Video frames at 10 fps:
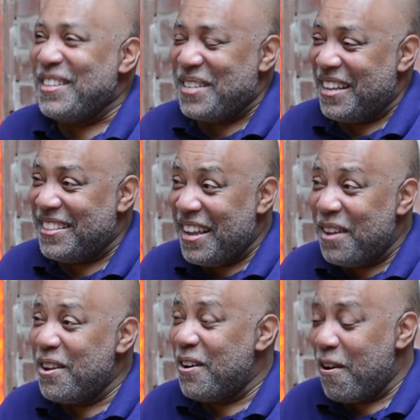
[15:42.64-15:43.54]
They
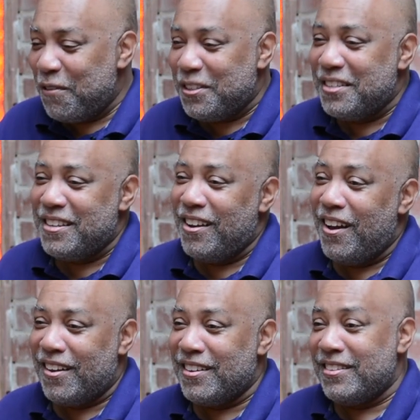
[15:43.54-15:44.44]
shut down their
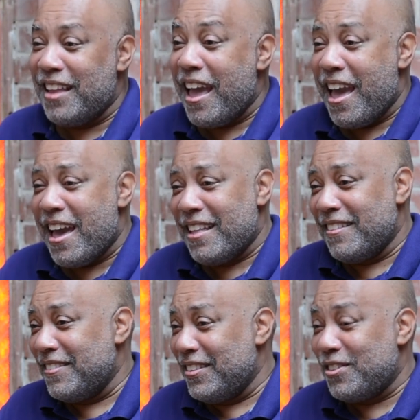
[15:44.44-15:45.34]
offices in August,
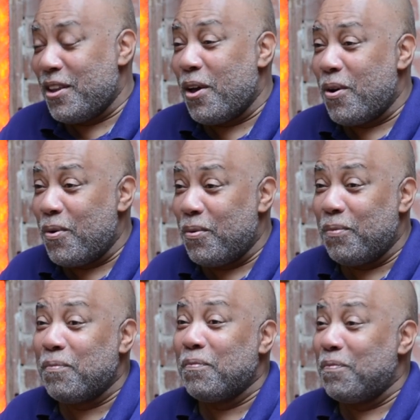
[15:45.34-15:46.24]
and
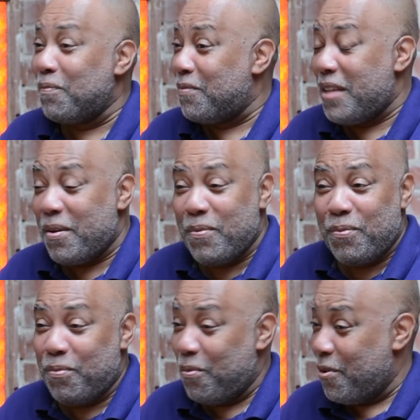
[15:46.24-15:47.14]
so
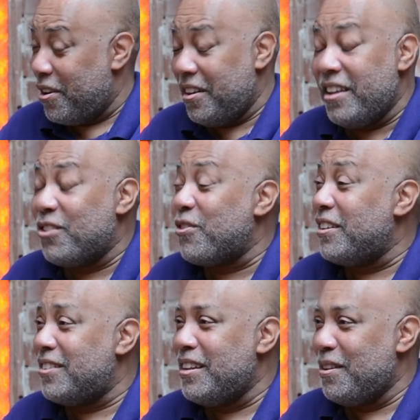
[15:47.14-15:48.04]
they weren't
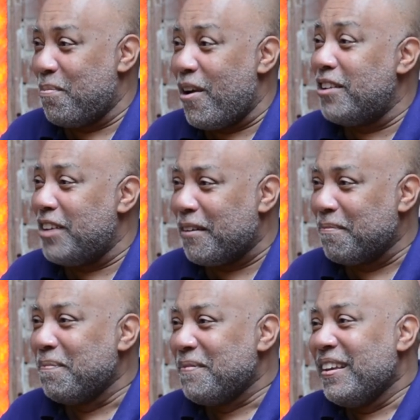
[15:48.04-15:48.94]
interested in the
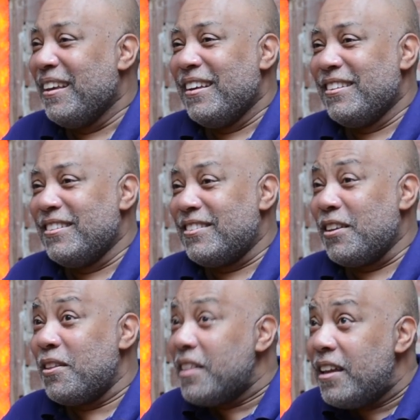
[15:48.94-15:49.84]
project.
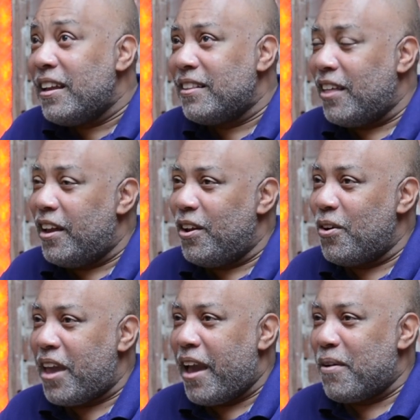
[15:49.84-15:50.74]
So then I
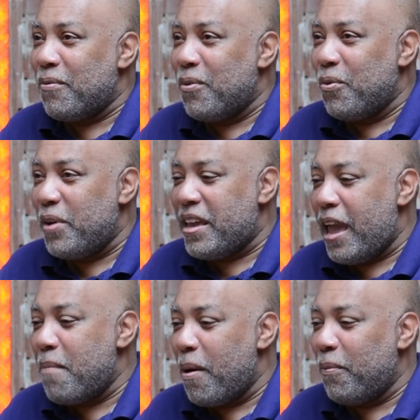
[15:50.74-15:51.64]
thought, okay,
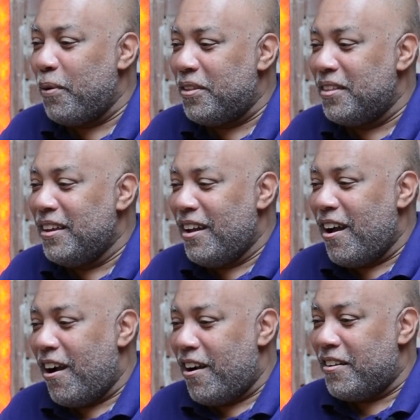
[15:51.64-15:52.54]
we came up with
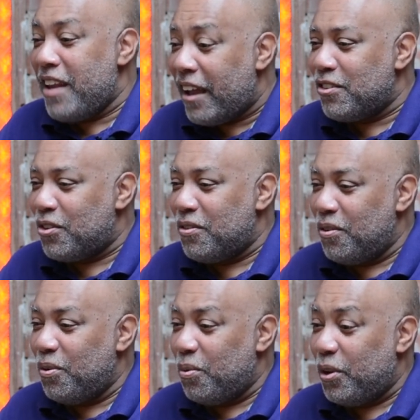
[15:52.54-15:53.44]
our
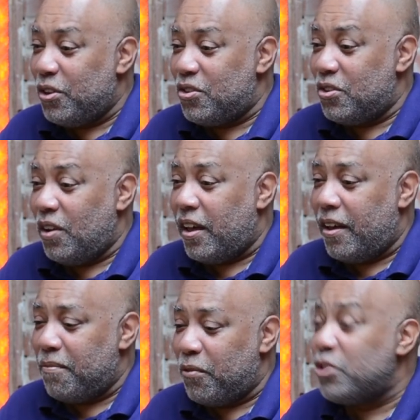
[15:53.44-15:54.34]
next was
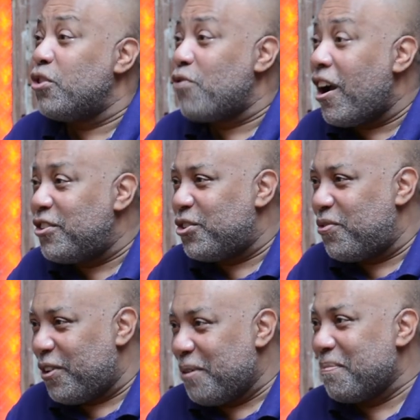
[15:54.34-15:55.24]
Richard
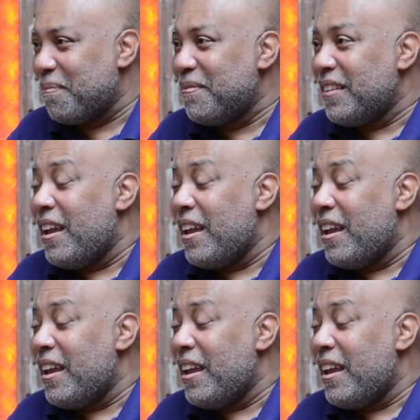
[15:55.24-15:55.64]
Rogers' firm.